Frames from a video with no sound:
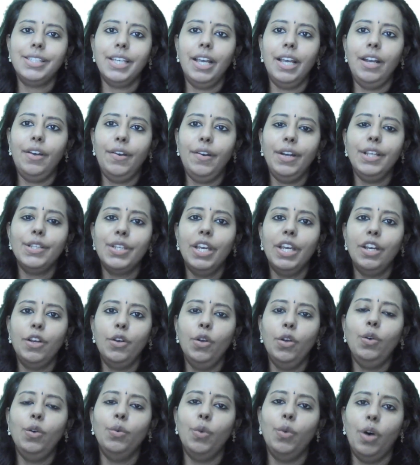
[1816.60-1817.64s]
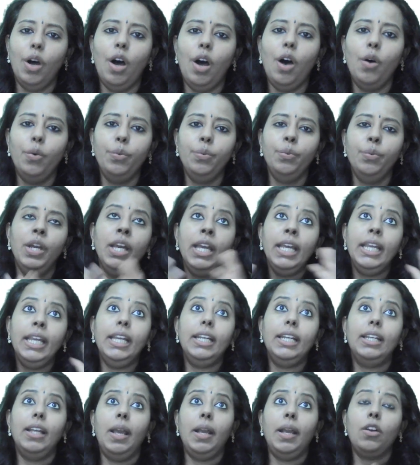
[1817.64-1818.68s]
As I already said, no, how
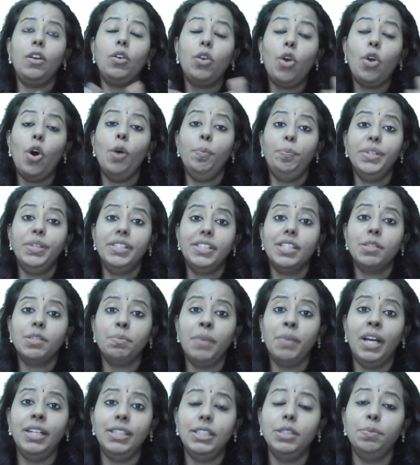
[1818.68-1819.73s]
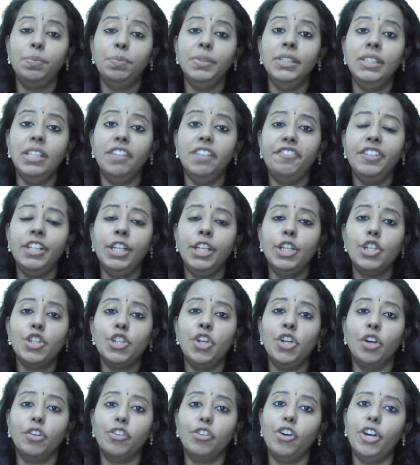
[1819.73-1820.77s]
it encompasses multiple
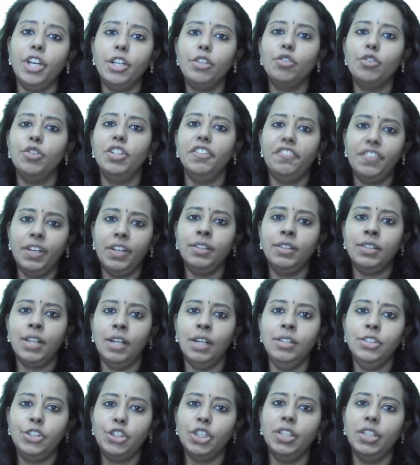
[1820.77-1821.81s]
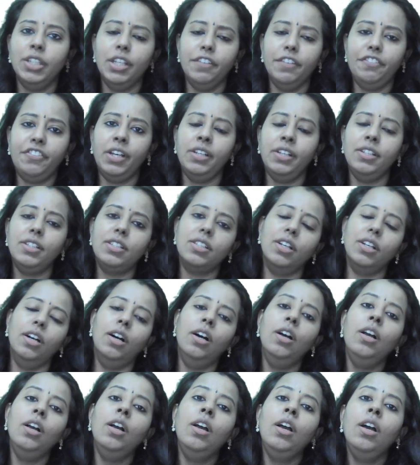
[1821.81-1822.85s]
definition according to different culture, different
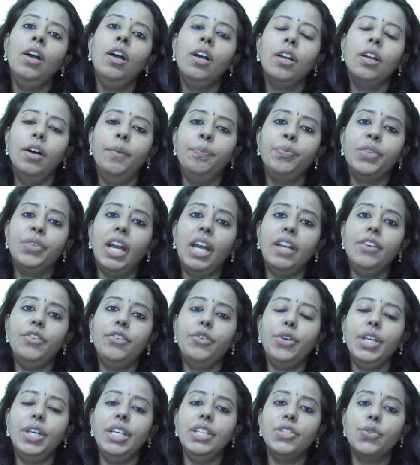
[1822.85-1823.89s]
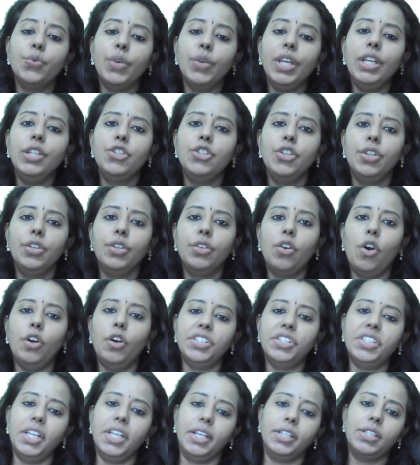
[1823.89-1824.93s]
countries, region,
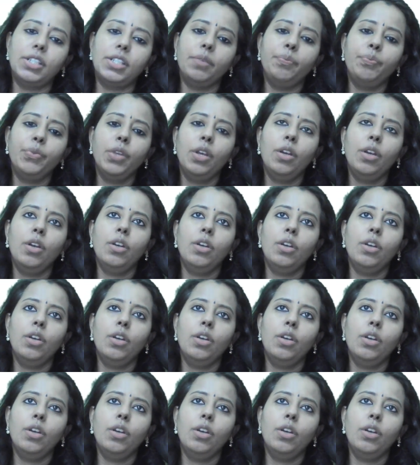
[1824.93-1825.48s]
context.